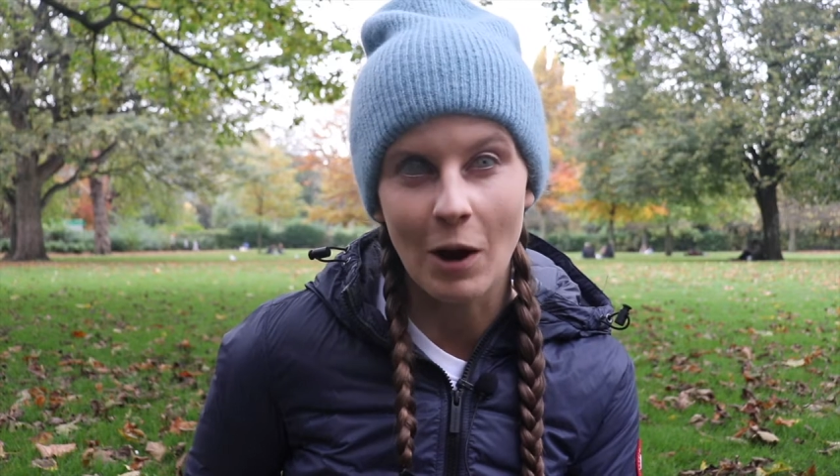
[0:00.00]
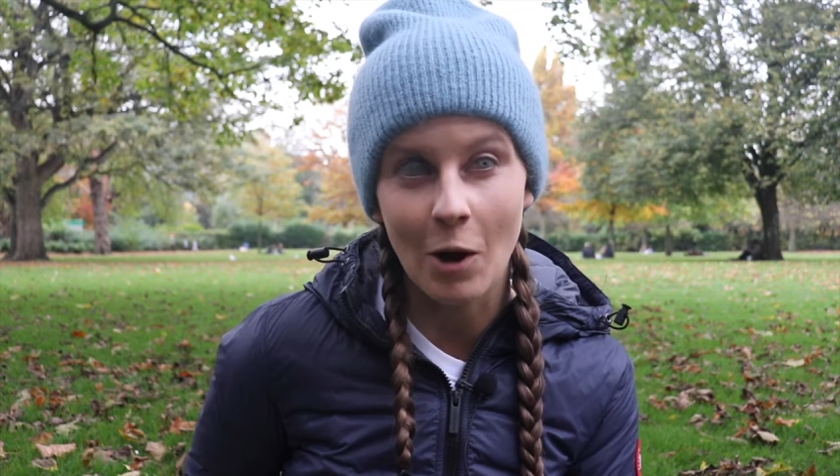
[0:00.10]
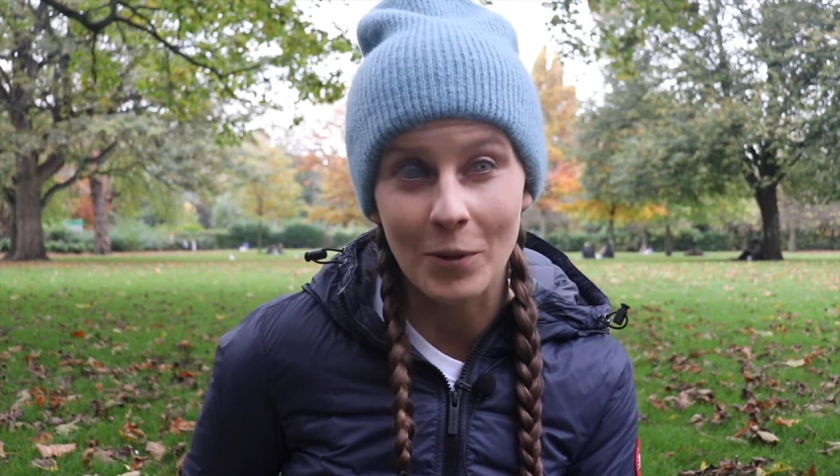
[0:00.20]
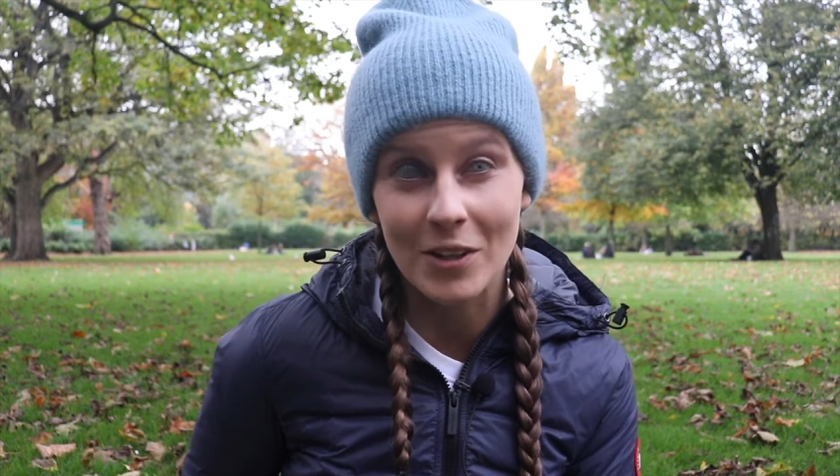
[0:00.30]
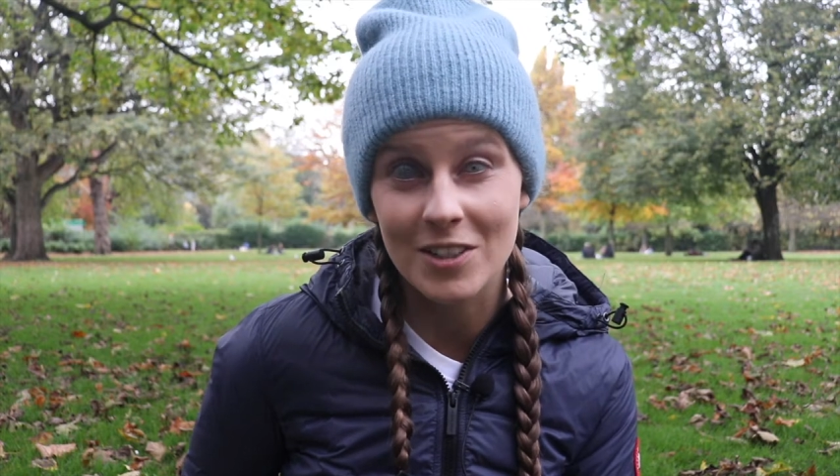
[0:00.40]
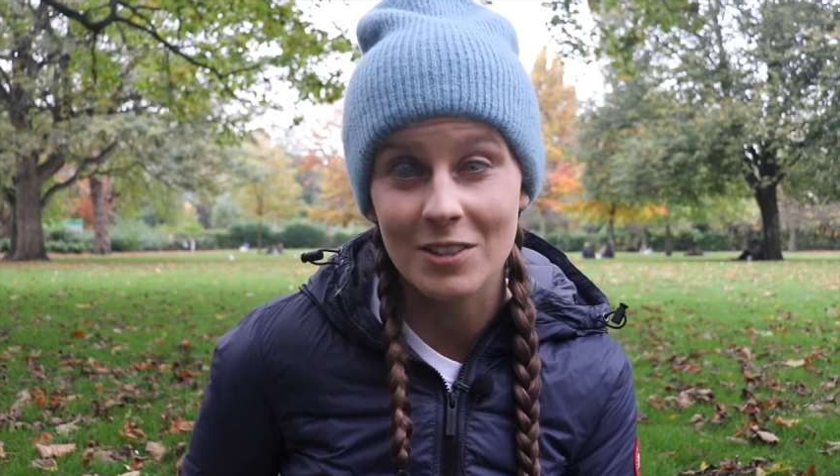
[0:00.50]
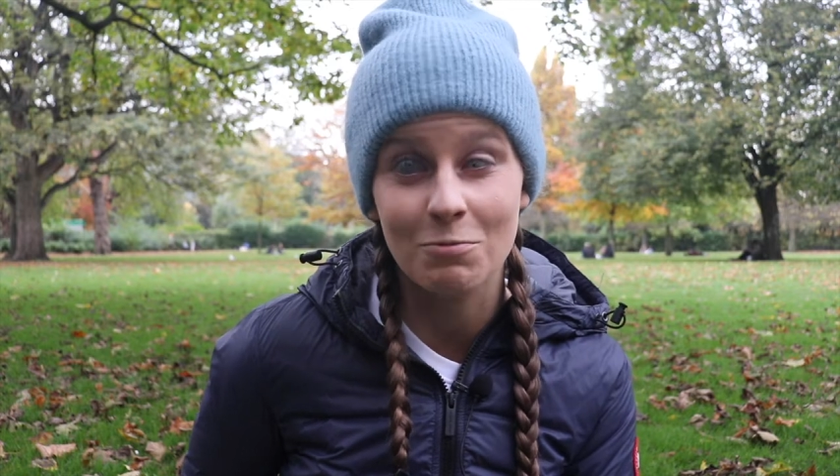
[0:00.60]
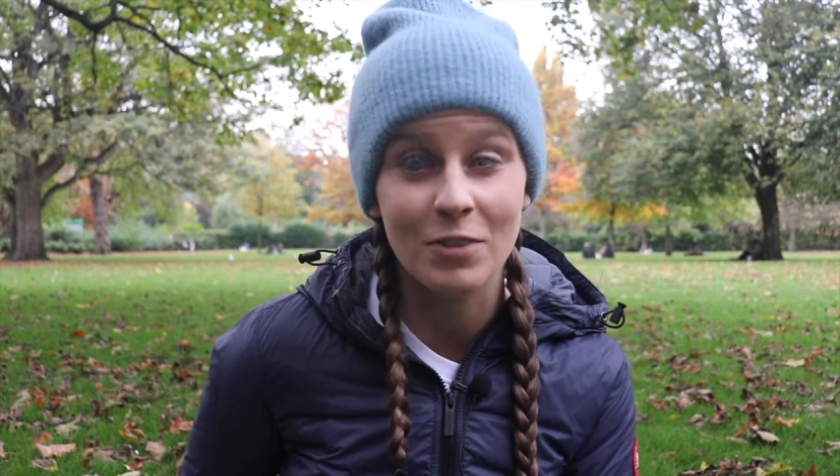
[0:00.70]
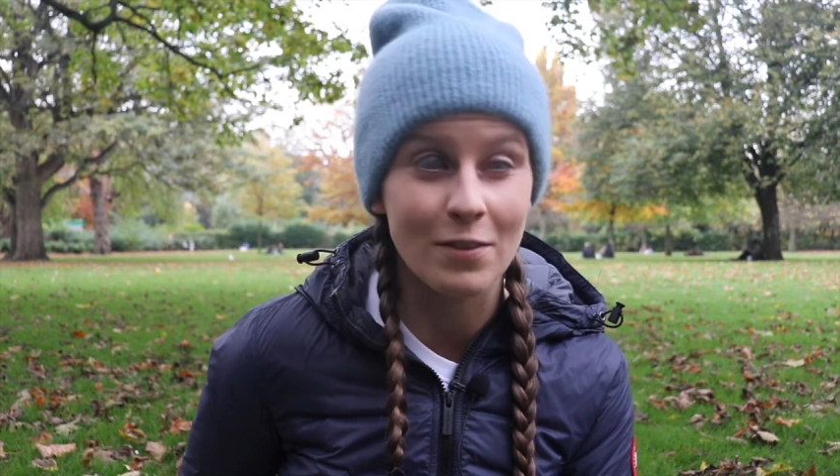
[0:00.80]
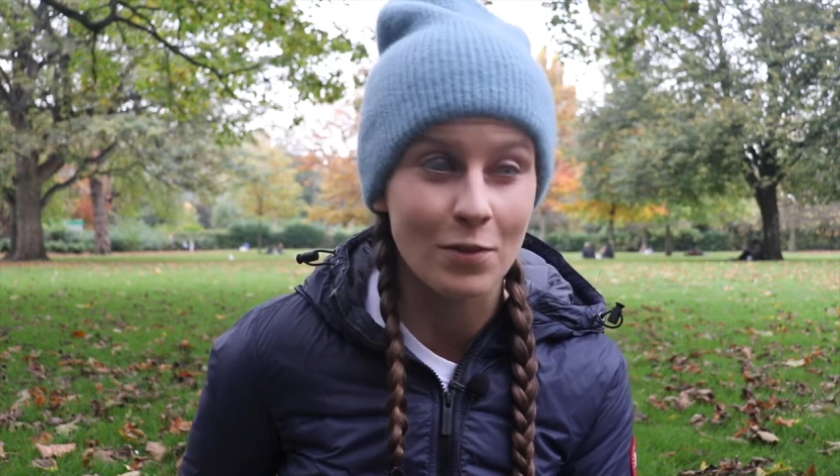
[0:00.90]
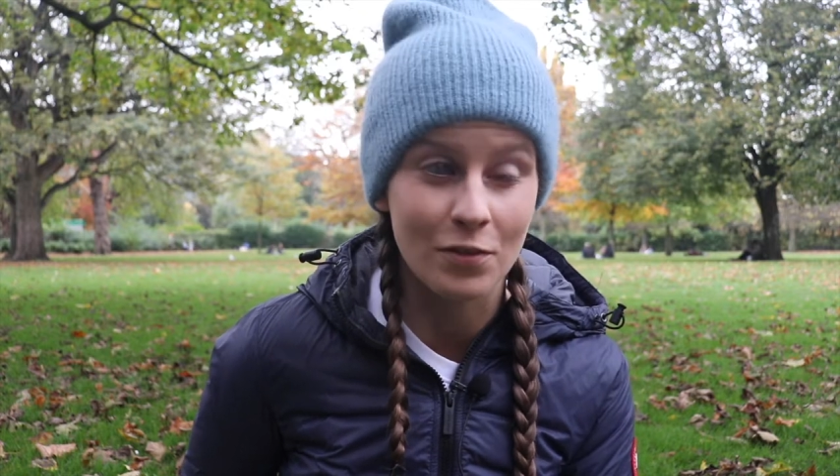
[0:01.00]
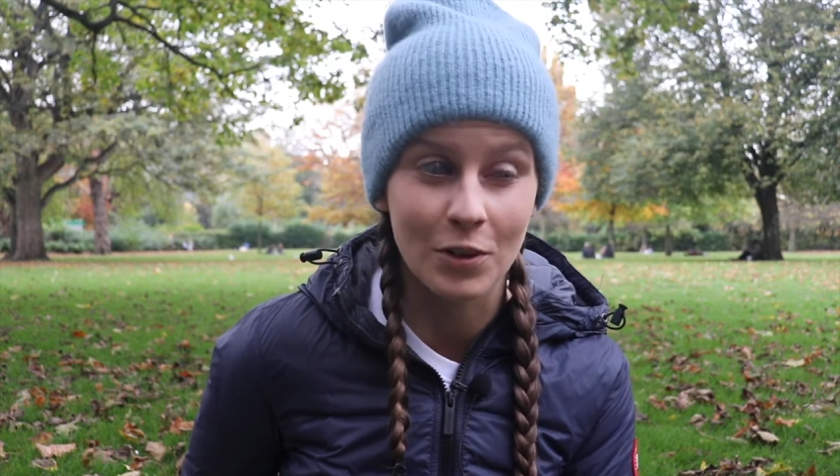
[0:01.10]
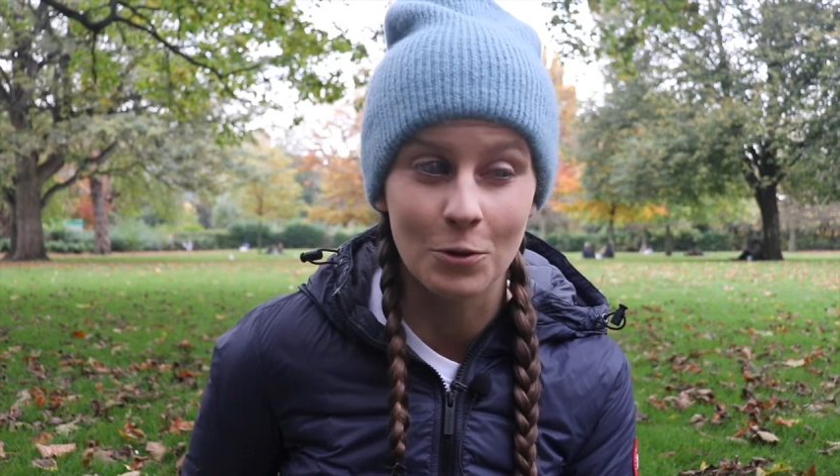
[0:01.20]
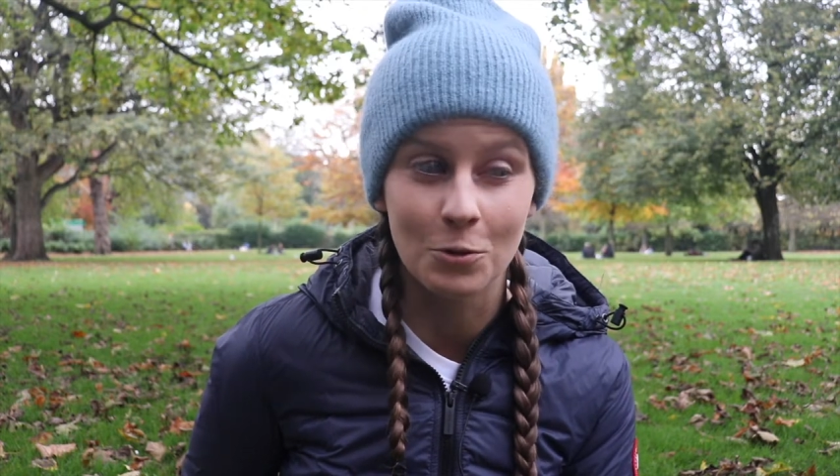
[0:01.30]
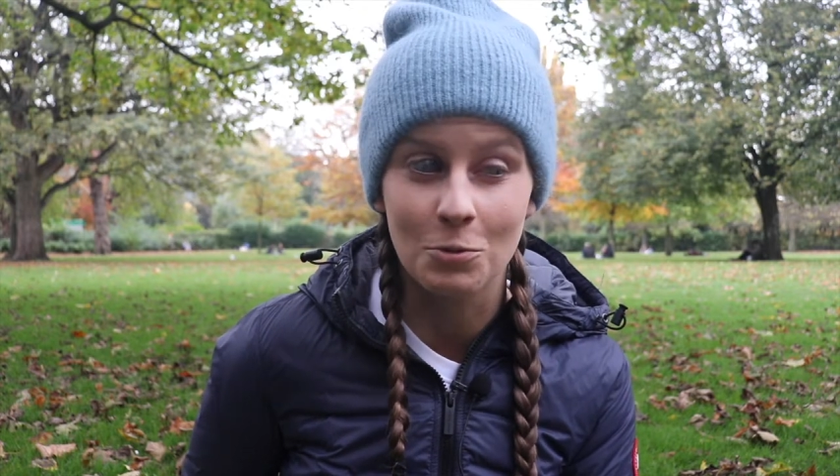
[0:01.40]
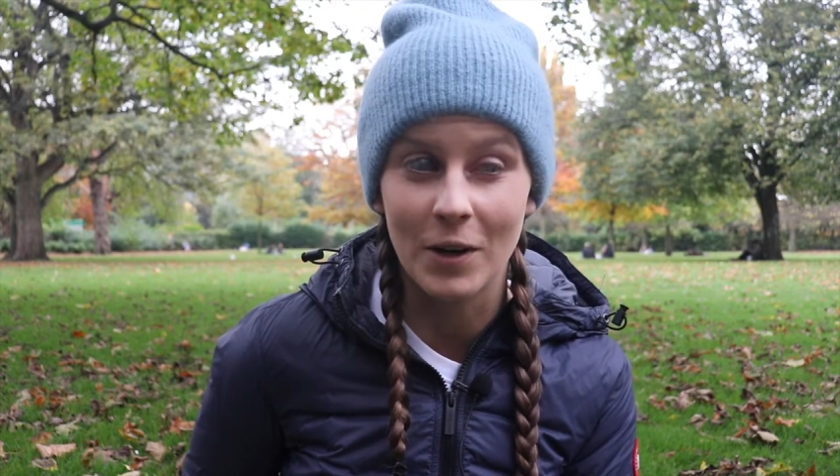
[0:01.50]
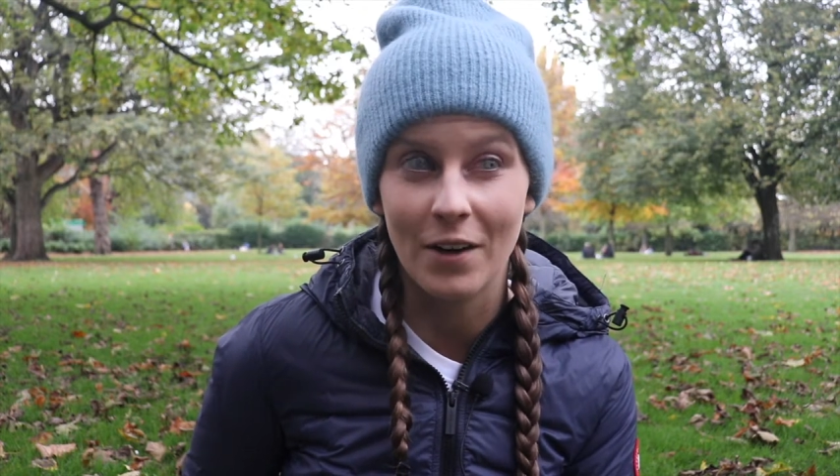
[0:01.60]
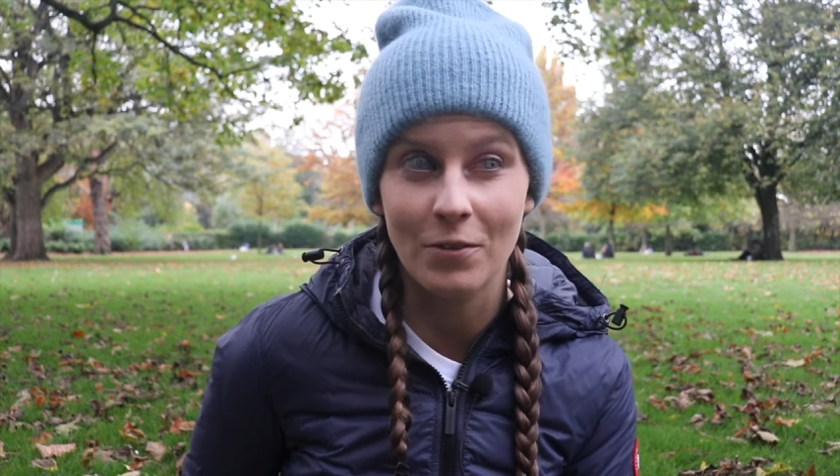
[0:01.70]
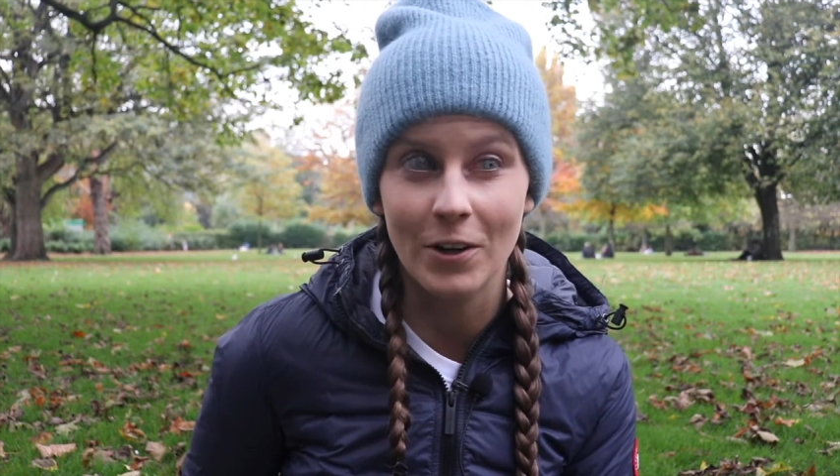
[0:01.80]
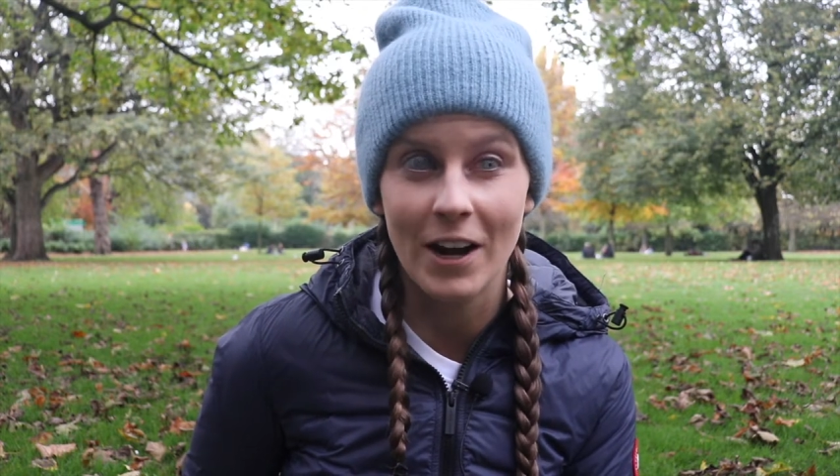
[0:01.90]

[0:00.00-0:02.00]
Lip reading: hobbies, favorite food, whatever,